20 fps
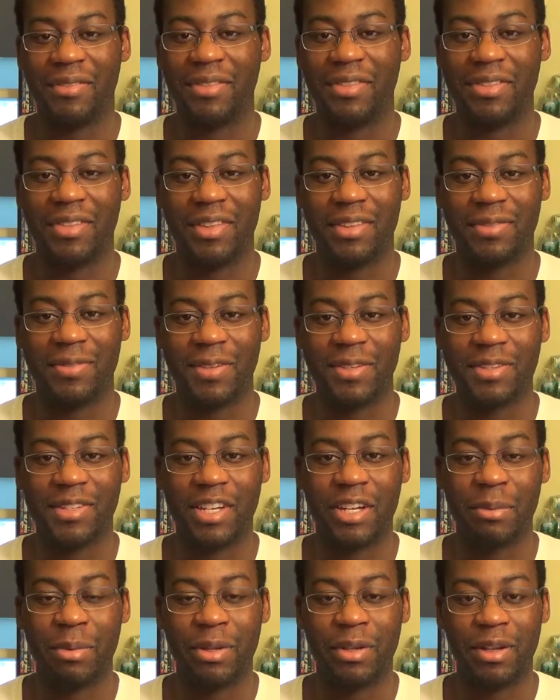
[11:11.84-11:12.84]
this is
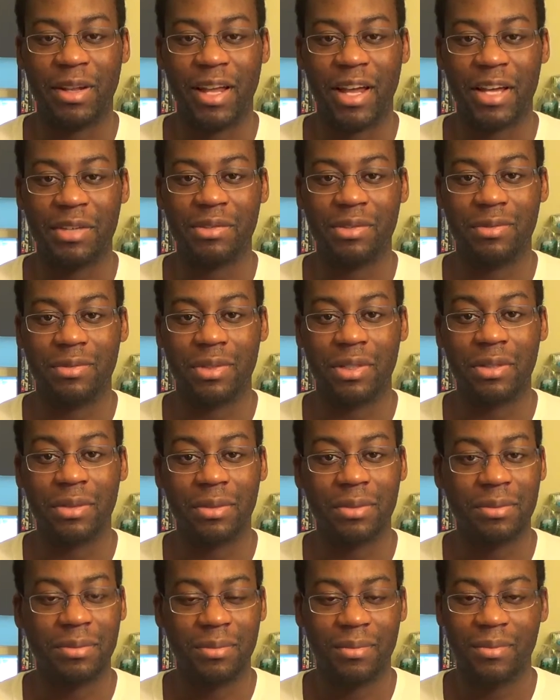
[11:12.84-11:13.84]
going to be the last
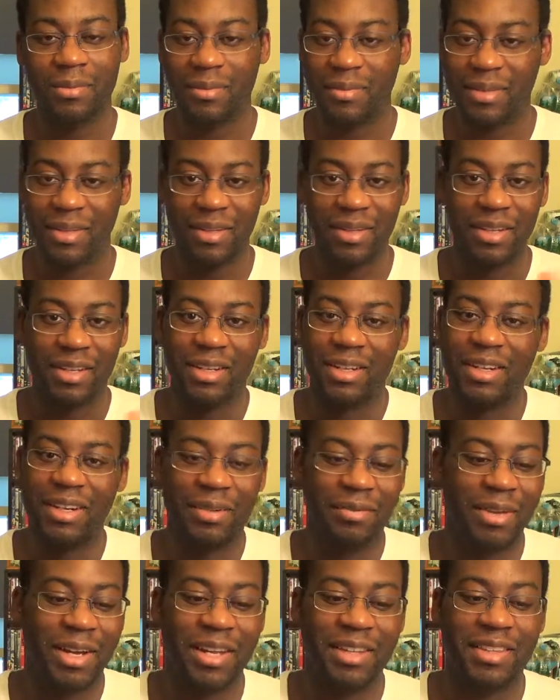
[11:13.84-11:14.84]
review.
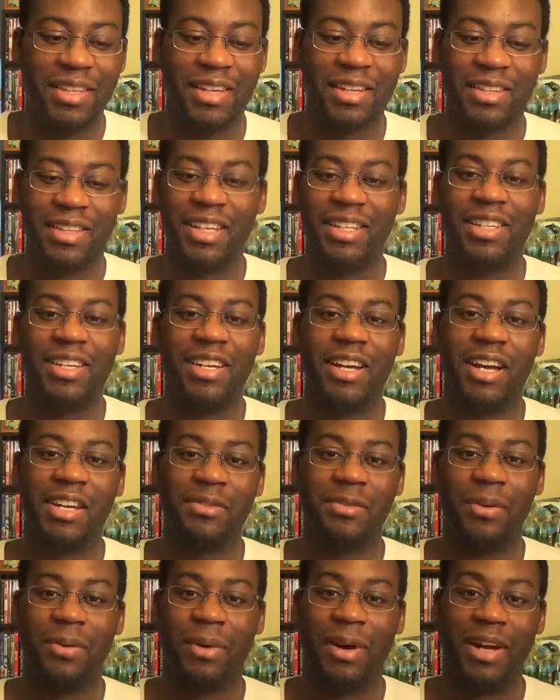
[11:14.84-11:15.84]
Man, thank you
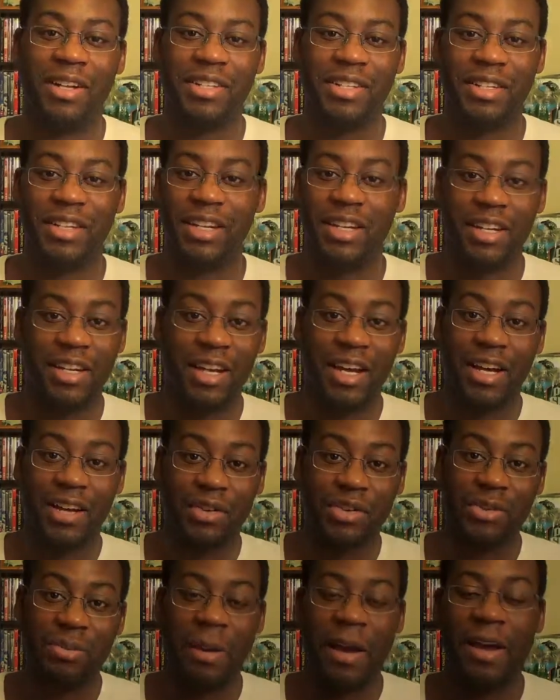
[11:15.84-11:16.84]
guys for watching, and
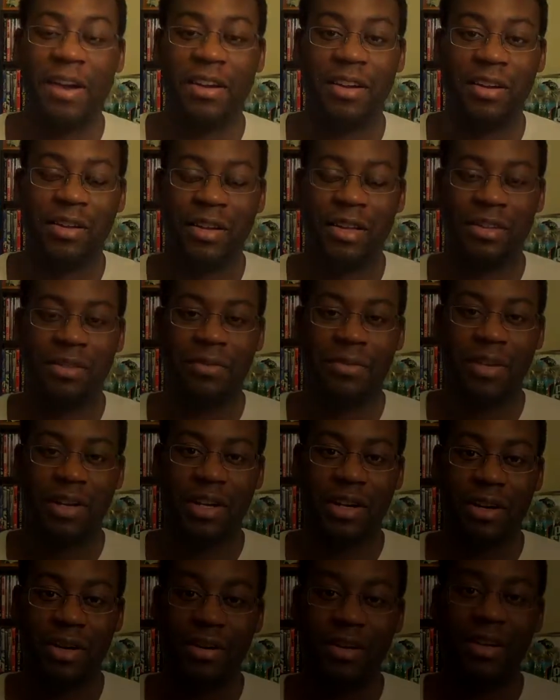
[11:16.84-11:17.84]
I'll expand in another
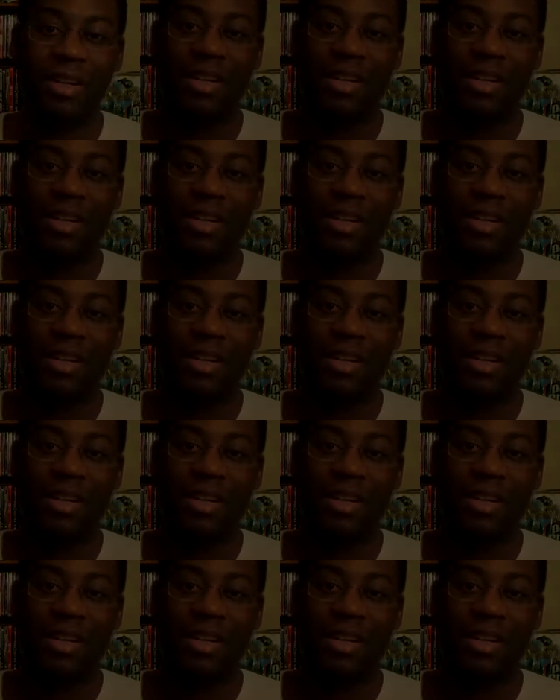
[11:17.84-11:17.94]
video.